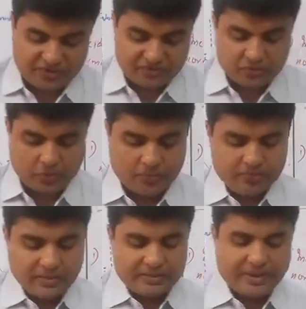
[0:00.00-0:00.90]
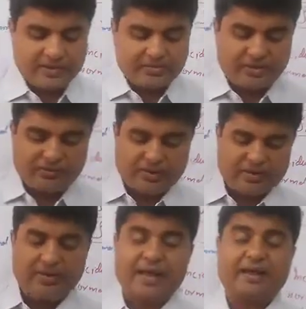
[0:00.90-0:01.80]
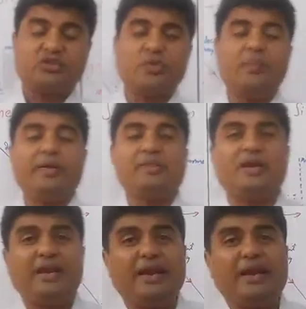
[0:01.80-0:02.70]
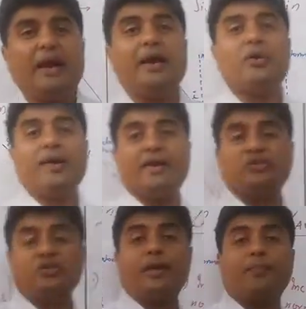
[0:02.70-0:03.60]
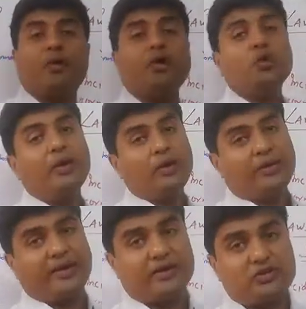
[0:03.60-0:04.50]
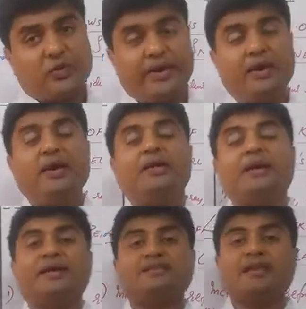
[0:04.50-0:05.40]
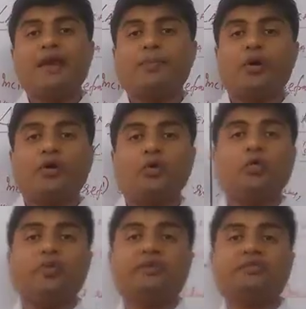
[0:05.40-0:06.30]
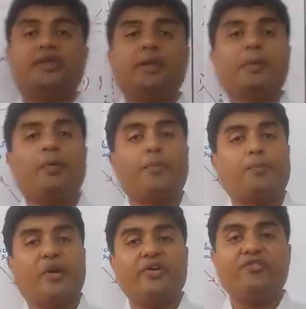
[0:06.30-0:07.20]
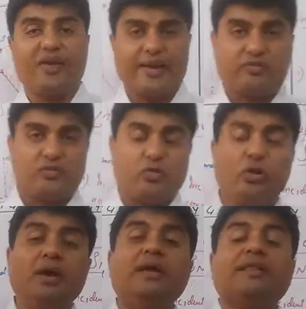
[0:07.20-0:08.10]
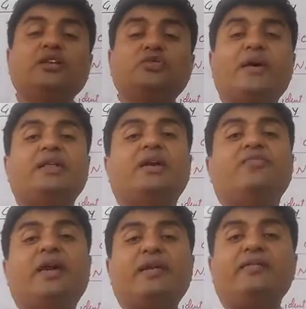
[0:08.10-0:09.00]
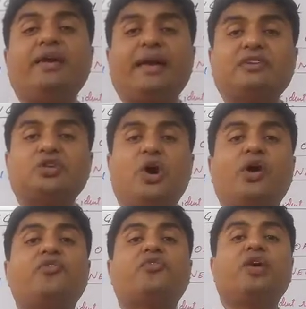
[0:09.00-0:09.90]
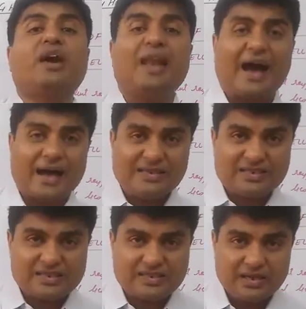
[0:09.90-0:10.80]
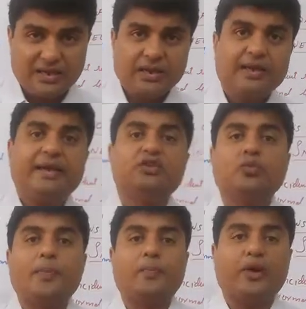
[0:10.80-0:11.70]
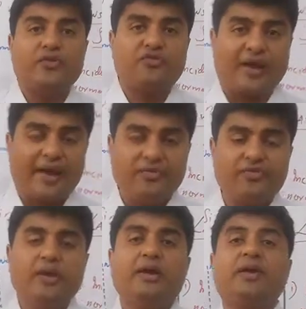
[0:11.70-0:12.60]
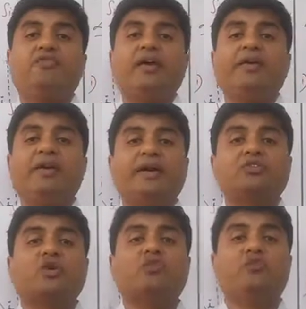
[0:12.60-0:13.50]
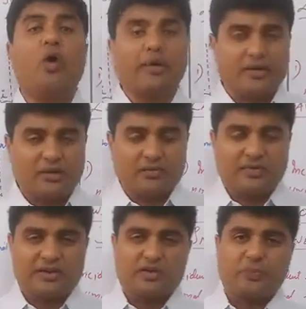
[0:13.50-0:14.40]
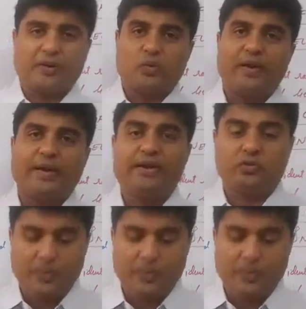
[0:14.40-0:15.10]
So that is the refractive index will be 3 into 10 to 8 upon 2 into 10 to 8. That is 3 upon 2, which is nothing but 1.5. So that's why the refractive index of glass is 1.5. Refractive index of water with respect to air is